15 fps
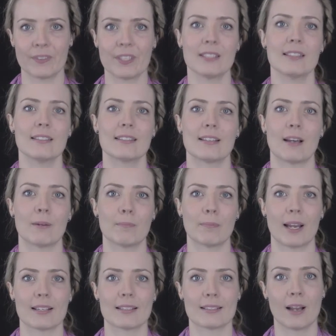This is done
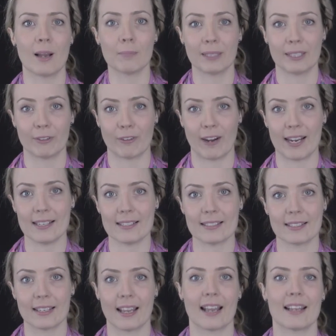by sampling rate
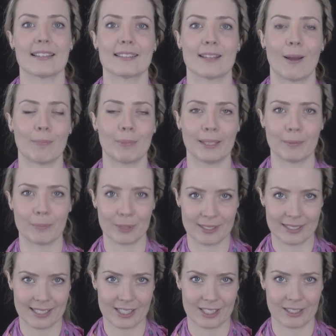and sampling
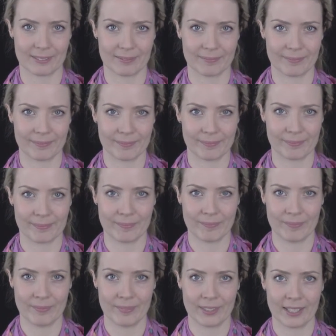precision.
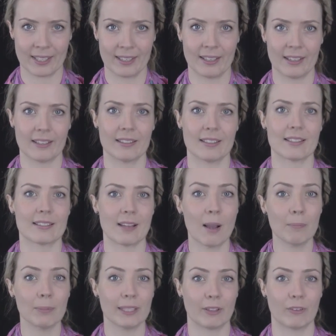The
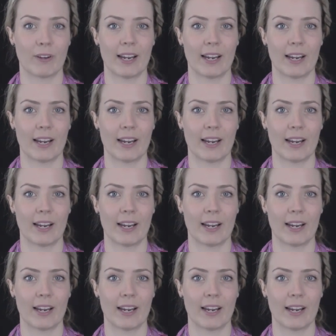sampling